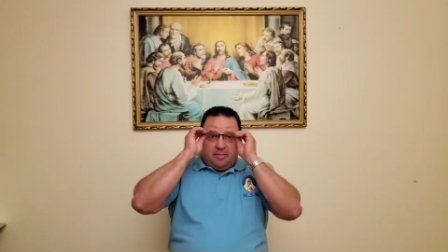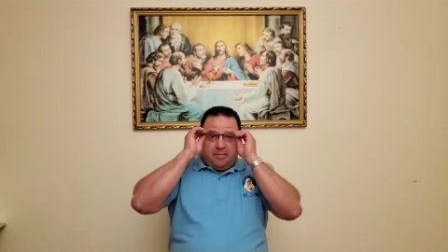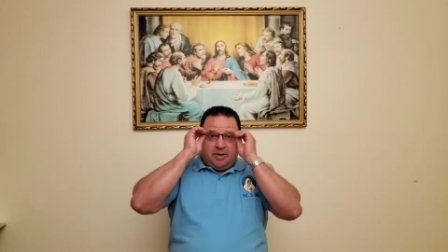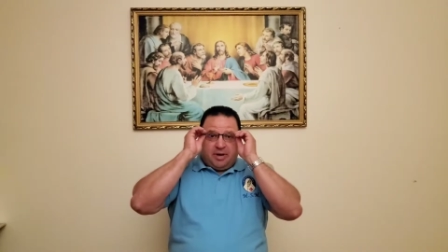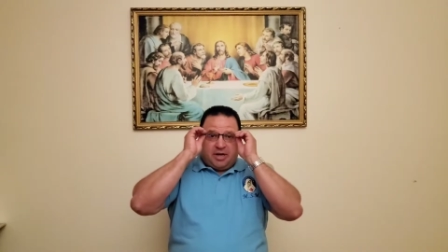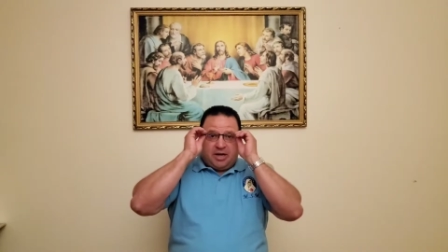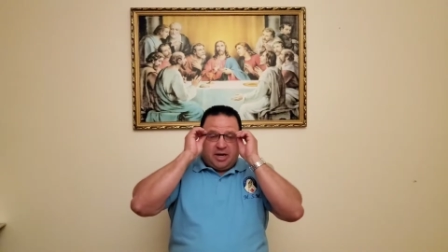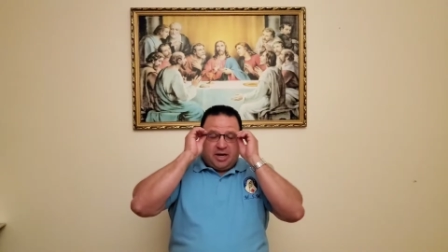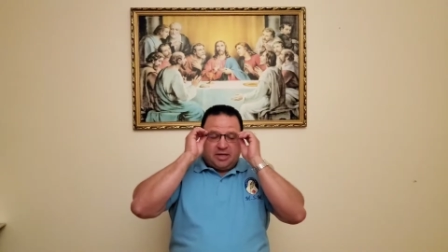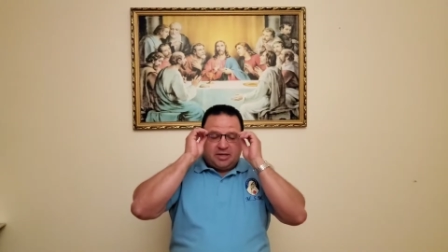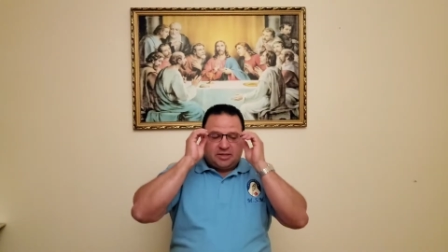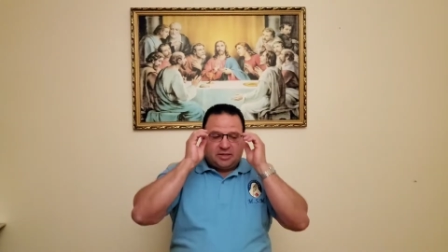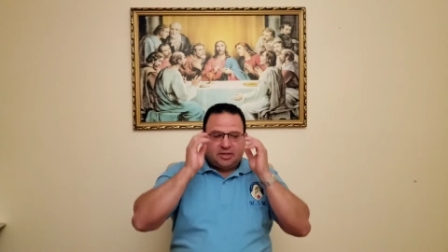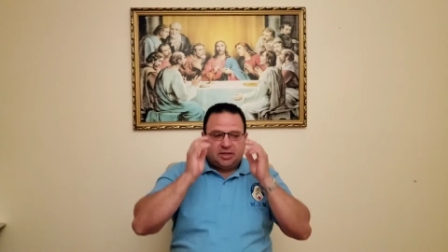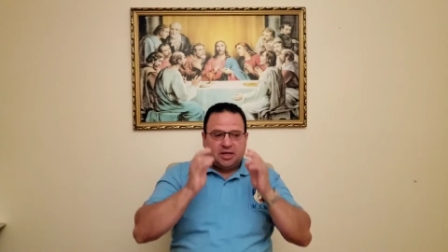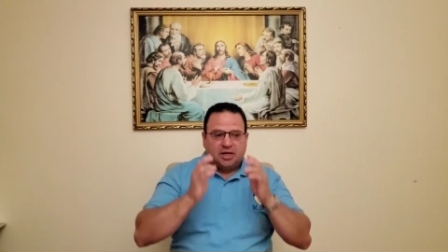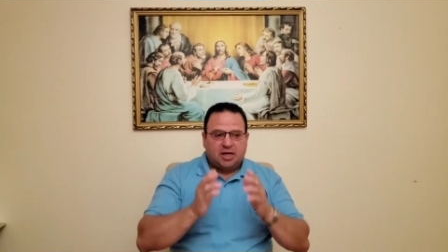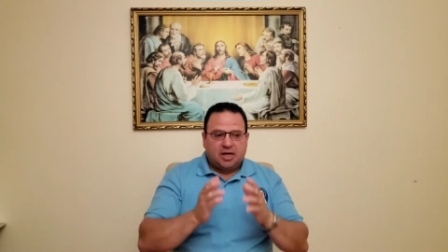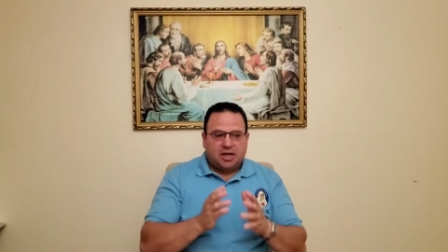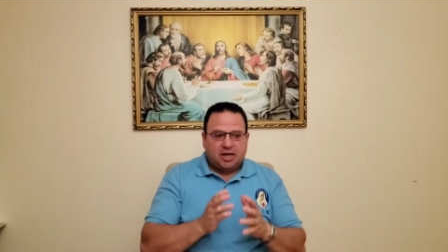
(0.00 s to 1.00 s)
Because
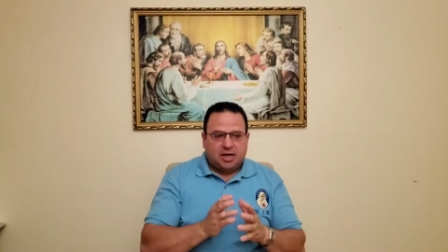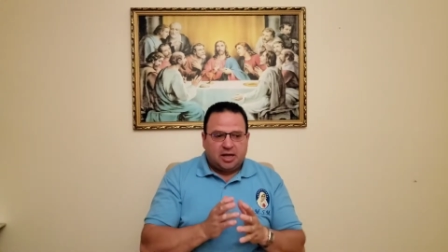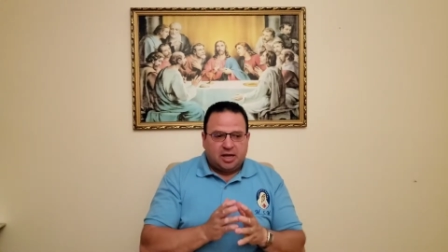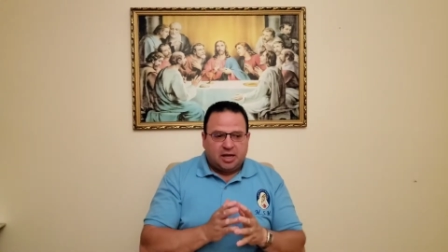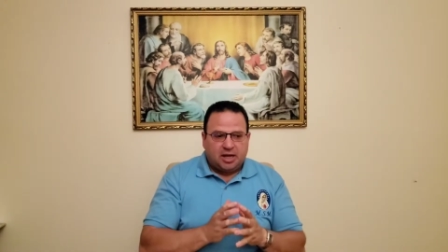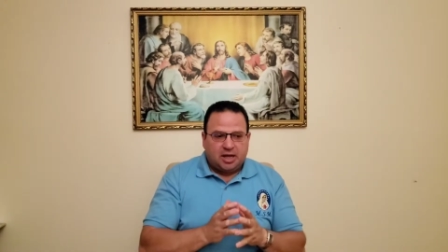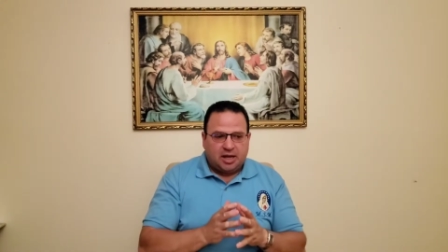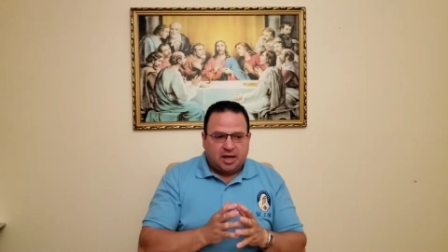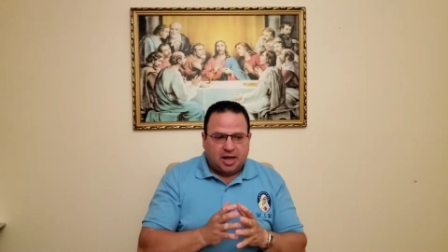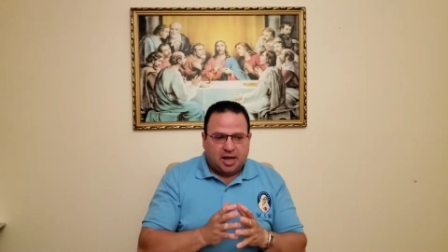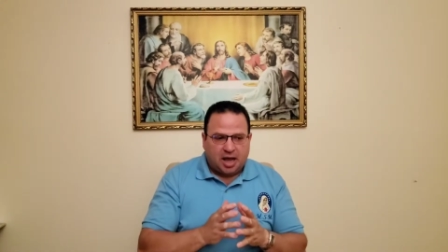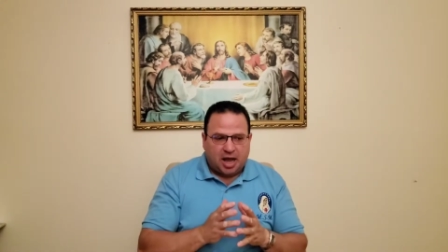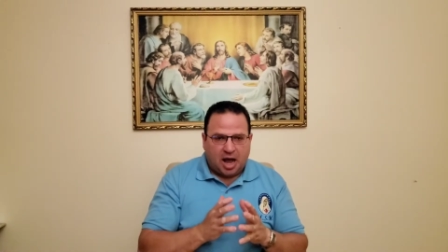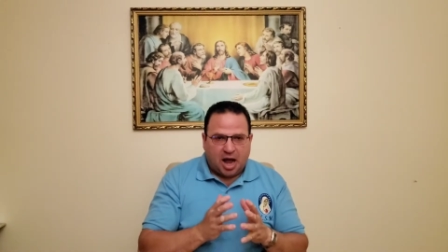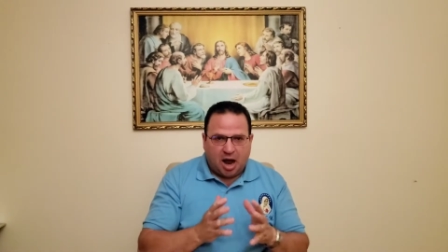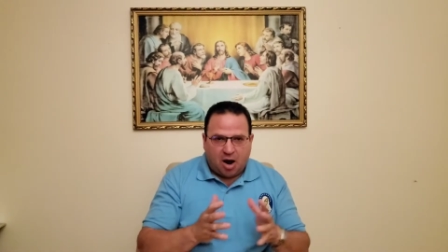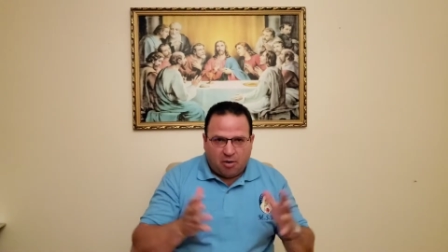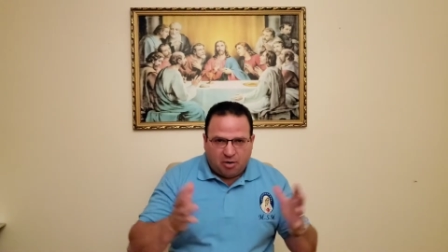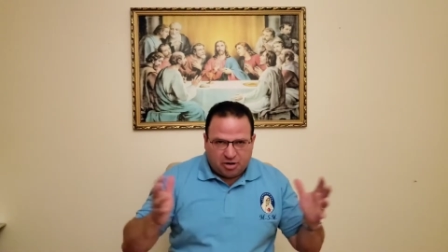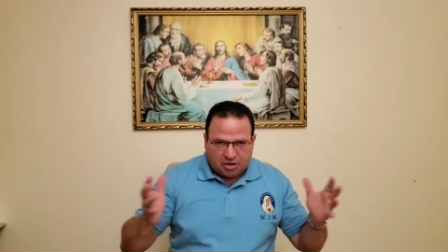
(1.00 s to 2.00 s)

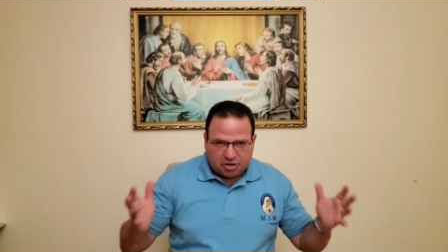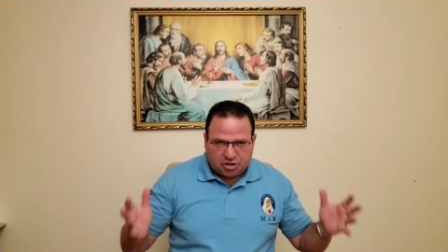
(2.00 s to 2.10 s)
our